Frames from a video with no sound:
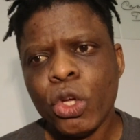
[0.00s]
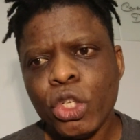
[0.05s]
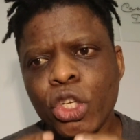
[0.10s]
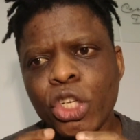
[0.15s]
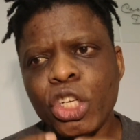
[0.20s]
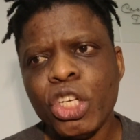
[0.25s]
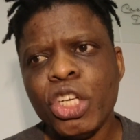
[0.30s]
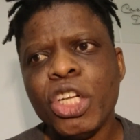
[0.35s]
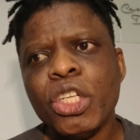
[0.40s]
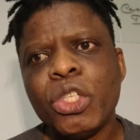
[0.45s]

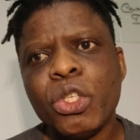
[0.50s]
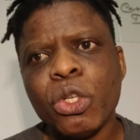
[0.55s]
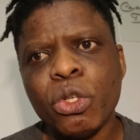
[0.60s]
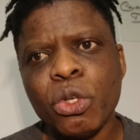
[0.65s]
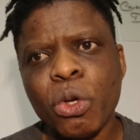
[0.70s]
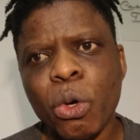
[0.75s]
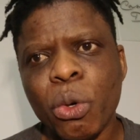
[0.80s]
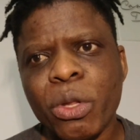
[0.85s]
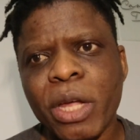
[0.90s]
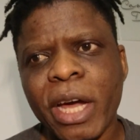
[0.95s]
you need to
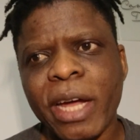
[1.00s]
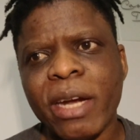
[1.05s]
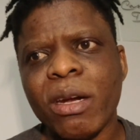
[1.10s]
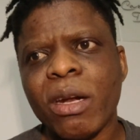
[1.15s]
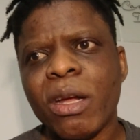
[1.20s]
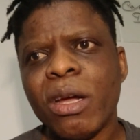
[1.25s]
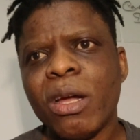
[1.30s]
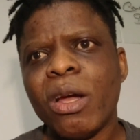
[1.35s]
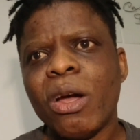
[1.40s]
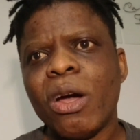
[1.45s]
know
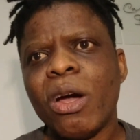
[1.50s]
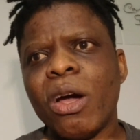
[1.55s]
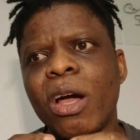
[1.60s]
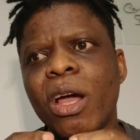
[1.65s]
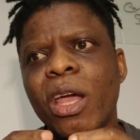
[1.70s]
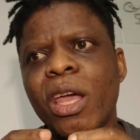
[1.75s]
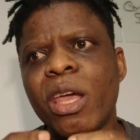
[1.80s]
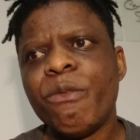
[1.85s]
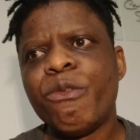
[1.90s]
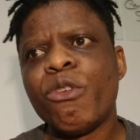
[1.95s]
that
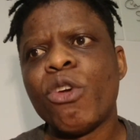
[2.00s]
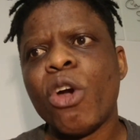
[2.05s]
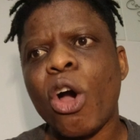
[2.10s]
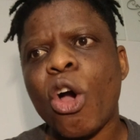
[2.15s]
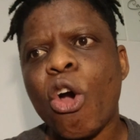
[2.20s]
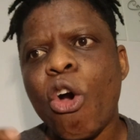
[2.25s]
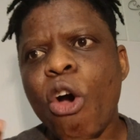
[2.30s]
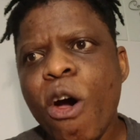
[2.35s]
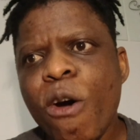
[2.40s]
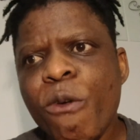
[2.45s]
if you
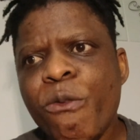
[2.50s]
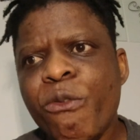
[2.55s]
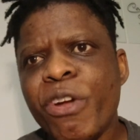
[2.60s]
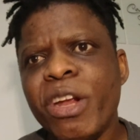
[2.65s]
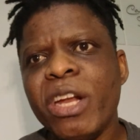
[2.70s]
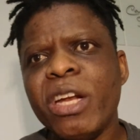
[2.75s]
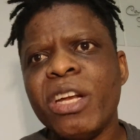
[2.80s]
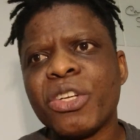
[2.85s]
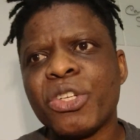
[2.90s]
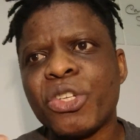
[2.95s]
are
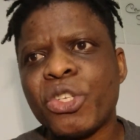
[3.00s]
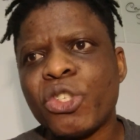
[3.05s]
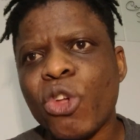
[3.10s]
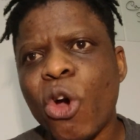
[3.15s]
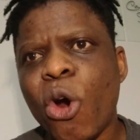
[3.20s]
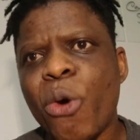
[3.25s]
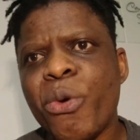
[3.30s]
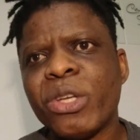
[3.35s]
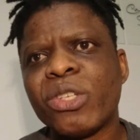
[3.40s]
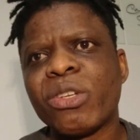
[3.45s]
covering the
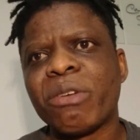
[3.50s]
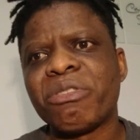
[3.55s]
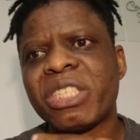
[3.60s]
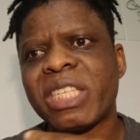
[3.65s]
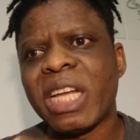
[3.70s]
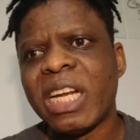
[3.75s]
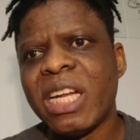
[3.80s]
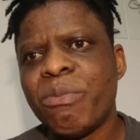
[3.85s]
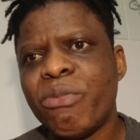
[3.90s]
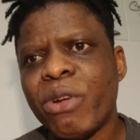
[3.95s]
stories of
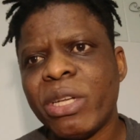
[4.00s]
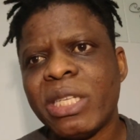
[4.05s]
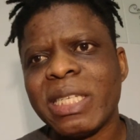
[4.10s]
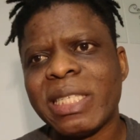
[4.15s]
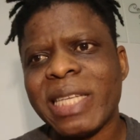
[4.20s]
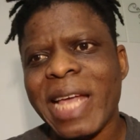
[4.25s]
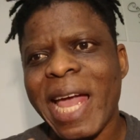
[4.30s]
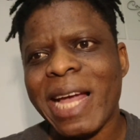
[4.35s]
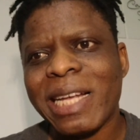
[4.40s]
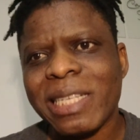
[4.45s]

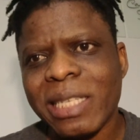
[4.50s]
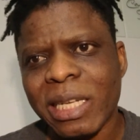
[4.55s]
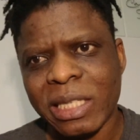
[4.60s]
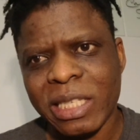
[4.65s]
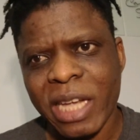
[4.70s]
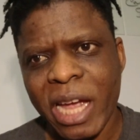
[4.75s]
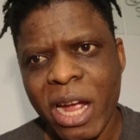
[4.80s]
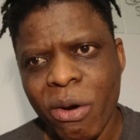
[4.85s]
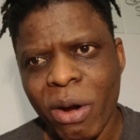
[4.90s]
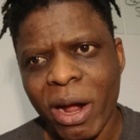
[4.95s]
celebrities,
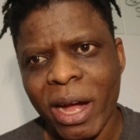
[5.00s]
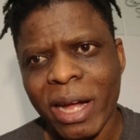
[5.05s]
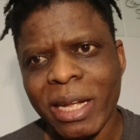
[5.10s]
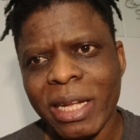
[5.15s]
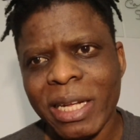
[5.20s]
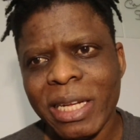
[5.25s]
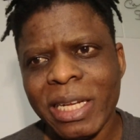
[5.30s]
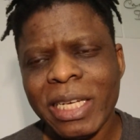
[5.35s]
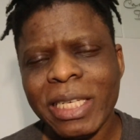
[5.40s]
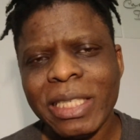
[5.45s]

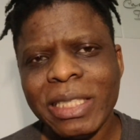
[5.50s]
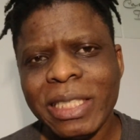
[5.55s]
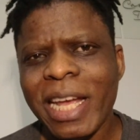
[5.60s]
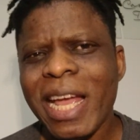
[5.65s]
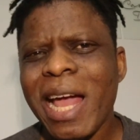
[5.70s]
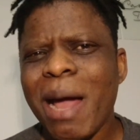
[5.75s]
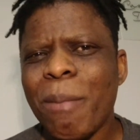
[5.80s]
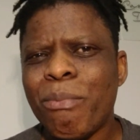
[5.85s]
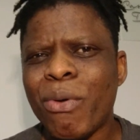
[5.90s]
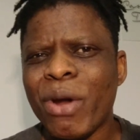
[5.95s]
etc.,
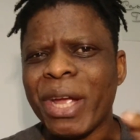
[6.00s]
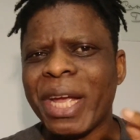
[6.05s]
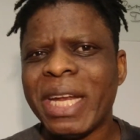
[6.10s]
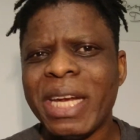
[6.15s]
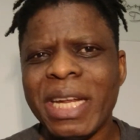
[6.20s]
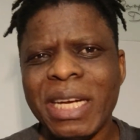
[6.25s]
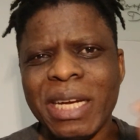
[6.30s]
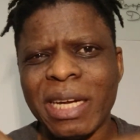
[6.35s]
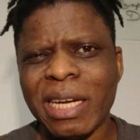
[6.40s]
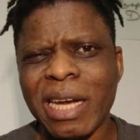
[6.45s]
they are
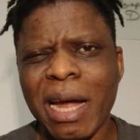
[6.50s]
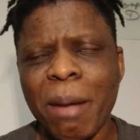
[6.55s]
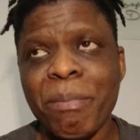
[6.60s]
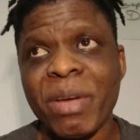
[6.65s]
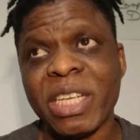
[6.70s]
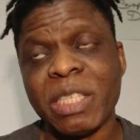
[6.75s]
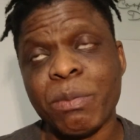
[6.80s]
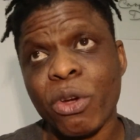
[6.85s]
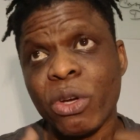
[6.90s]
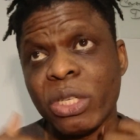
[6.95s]
bringing in the
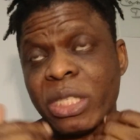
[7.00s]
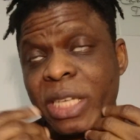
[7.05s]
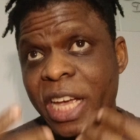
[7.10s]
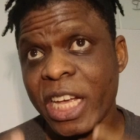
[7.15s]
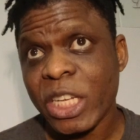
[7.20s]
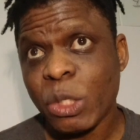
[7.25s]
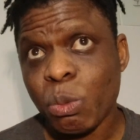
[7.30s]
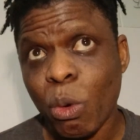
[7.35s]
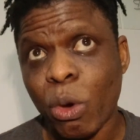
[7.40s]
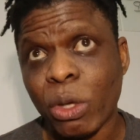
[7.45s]
numbers, because
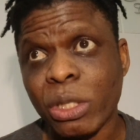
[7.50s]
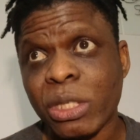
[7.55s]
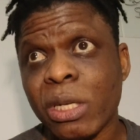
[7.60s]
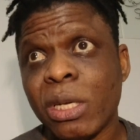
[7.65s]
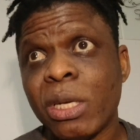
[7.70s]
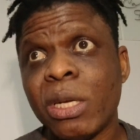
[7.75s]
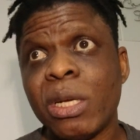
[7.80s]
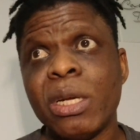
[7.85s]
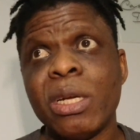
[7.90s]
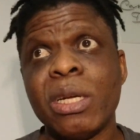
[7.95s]
guess what?
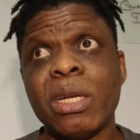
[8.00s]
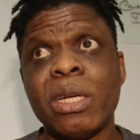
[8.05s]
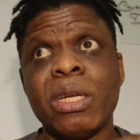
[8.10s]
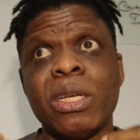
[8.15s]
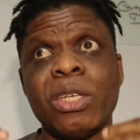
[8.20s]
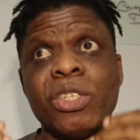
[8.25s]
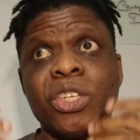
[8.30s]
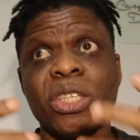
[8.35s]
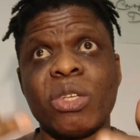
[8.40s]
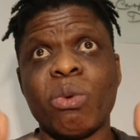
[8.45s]

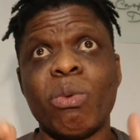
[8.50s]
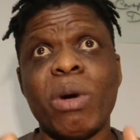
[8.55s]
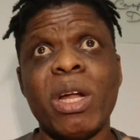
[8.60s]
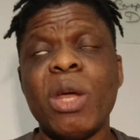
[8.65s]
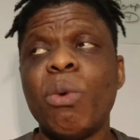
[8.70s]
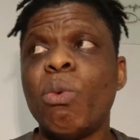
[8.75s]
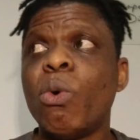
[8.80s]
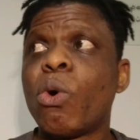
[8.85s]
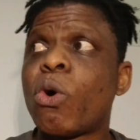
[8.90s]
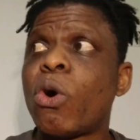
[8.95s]

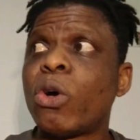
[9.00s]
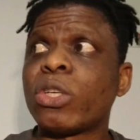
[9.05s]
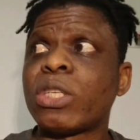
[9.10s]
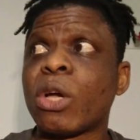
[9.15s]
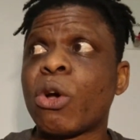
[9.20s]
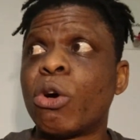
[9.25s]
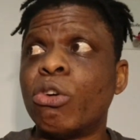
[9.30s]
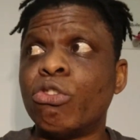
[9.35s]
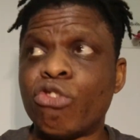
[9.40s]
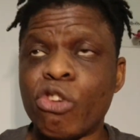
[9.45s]
Shatawale will
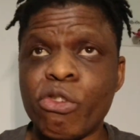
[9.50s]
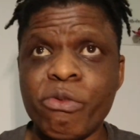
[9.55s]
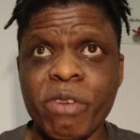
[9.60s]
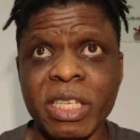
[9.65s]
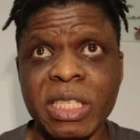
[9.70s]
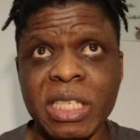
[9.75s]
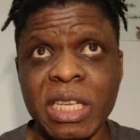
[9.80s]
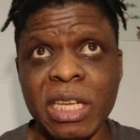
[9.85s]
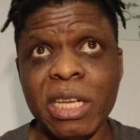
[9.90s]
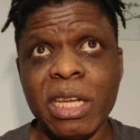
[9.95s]
cause a
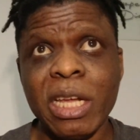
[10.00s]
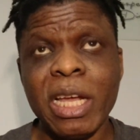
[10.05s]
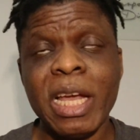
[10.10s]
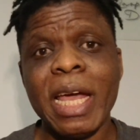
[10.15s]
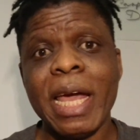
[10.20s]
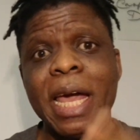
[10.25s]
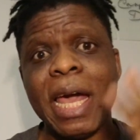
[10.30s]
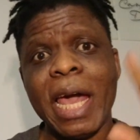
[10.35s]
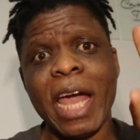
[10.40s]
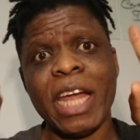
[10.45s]
controversy
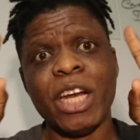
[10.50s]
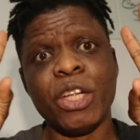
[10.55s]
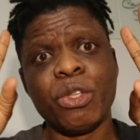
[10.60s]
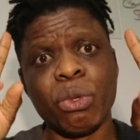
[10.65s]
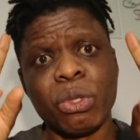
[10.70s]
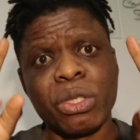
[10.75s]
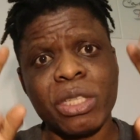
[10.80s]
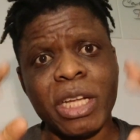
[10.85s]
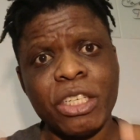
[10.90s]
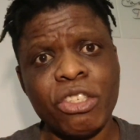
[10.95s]
and
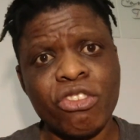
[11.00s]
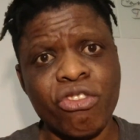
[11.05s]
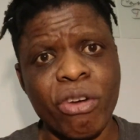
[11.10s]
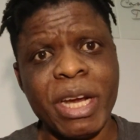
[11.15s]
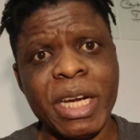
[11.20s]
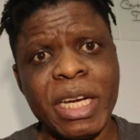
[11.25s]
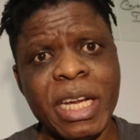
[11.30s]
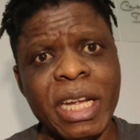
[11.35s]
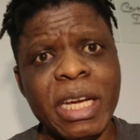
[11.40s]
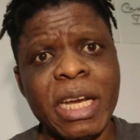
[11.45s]
it will start
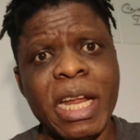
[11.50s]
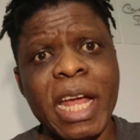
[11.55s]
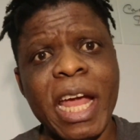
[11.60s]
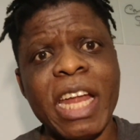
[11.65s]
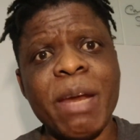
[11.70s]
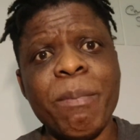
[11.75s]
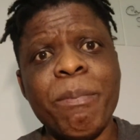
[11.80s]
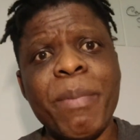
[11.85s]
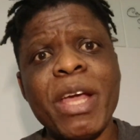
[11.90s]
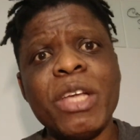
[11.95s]
trending,
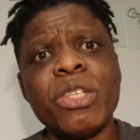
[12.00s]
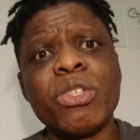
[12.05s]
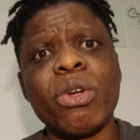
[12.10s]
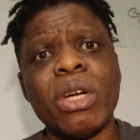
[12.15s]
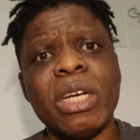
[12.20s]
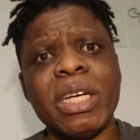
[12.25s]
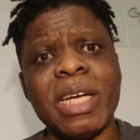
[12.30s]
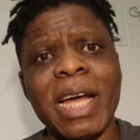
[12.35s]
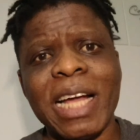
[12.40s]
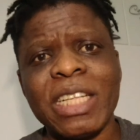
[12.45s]
and based
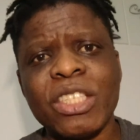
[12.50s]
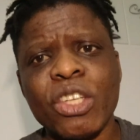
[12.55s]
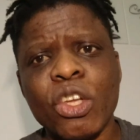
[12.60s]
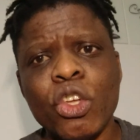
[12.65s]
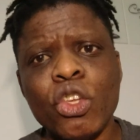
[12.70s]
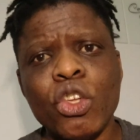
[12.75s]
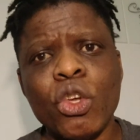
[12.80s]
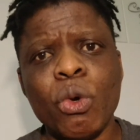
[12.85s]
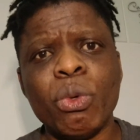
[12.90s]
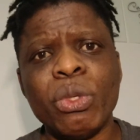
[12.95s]
on
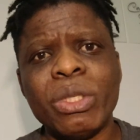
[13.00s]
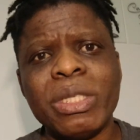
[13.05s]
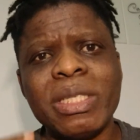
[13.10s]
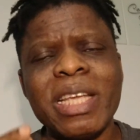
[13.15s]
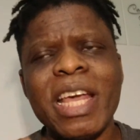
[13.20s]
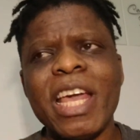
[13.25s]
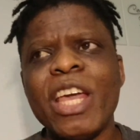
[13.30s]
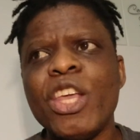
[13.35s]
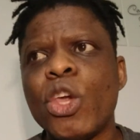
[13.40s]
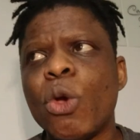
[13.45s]
that, you would
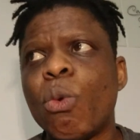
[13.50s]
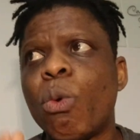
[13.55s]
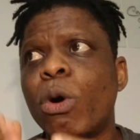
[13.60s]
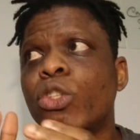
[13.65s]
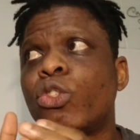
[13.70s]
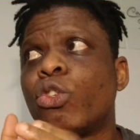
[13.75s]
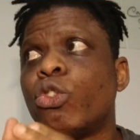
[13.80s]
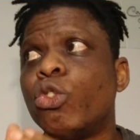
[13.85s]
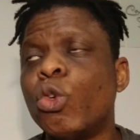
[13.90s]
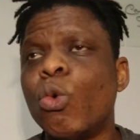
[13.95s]
say you
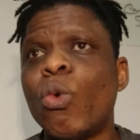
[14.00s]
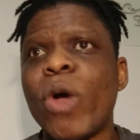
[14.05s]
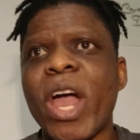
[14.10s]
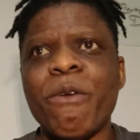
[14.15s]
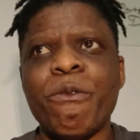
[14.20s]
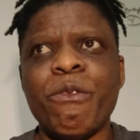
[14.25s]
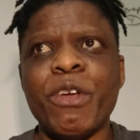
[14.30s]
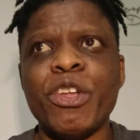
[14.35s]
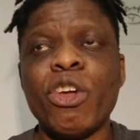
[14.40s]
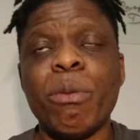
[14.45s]
want to do
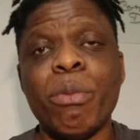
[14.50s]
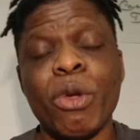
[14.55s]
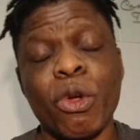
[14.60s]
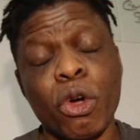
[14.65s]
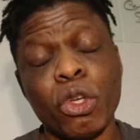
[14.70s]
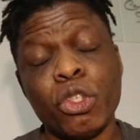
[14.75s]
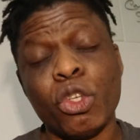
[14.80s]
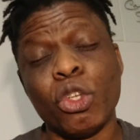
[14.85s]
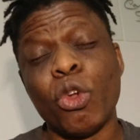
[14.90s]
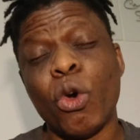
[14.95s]
a video
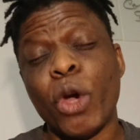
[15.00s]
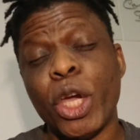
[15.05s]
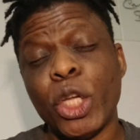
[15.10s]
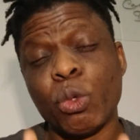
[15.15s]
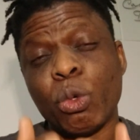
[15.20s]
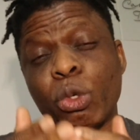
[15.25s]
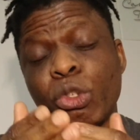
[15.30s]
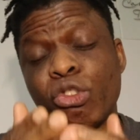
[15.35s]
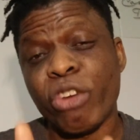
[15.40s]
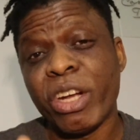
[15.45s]
because you know
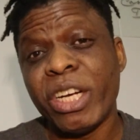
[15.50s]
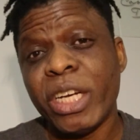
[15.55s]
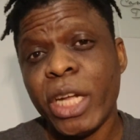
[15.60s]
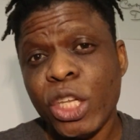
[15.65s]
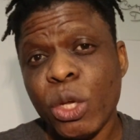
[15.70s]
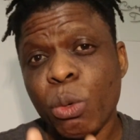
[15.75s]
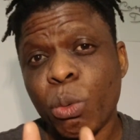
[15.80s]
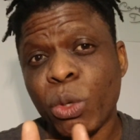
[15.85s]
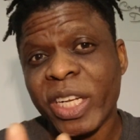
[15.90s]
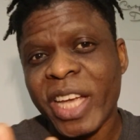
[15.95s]
it will trend
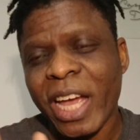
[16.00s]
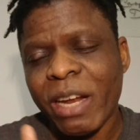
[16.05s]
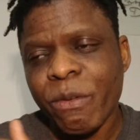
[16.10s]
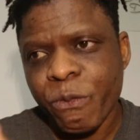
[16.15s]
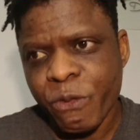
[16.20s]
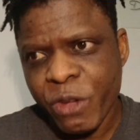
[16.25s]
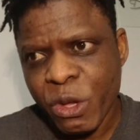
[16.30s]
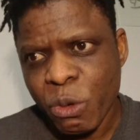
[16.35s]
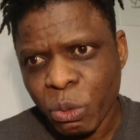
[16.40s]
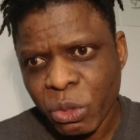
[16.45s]
and you would
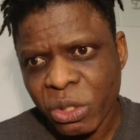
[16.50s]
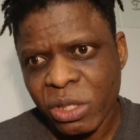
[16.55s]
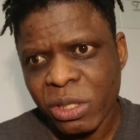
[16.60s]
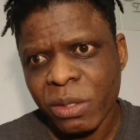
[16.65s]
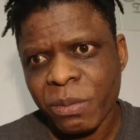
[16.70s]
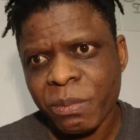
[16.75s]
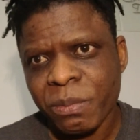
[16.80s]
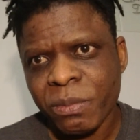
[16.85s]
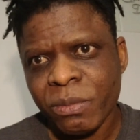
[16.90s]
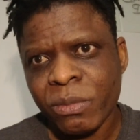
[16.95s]
get views.